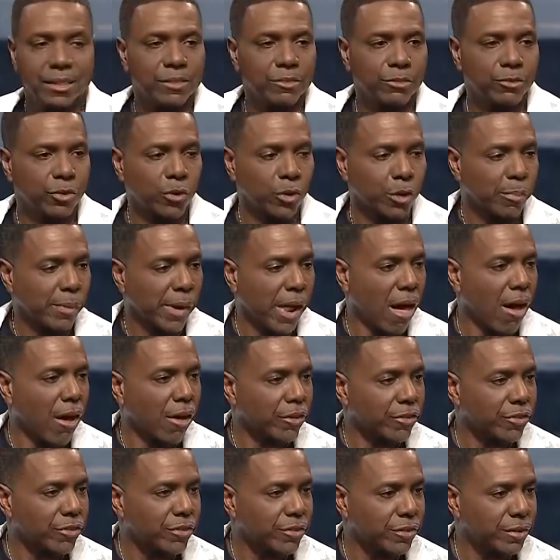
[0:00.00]
for
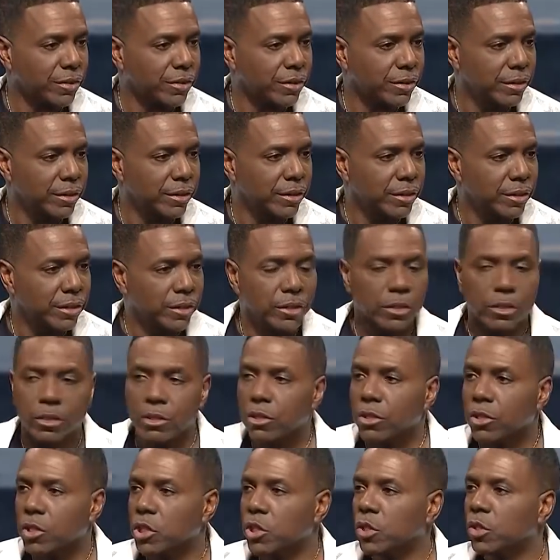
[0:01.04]
applause.
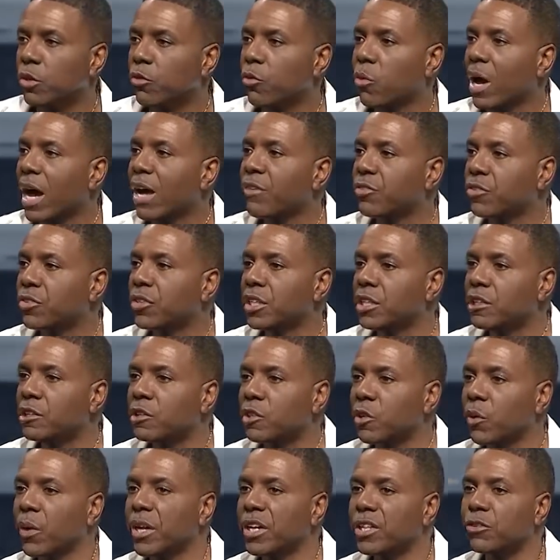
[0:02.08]
You know why I've seen the
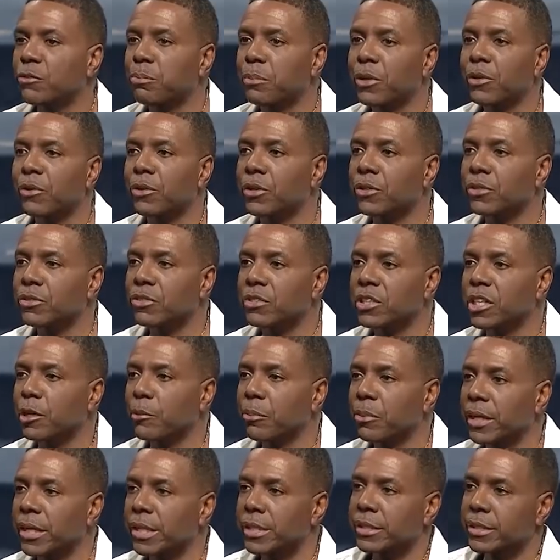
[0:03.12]
greatest miracles take
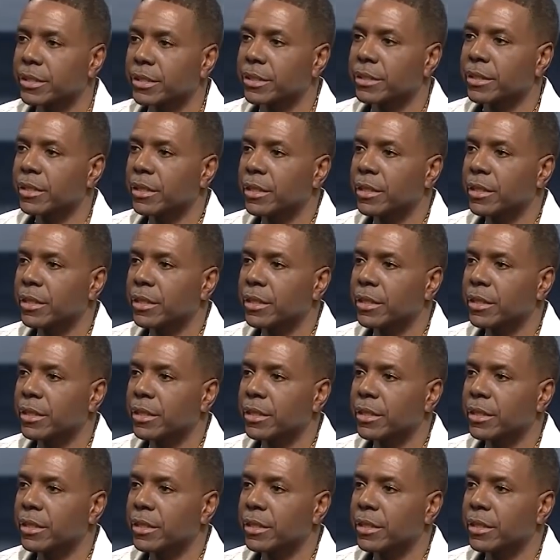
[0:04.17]
place?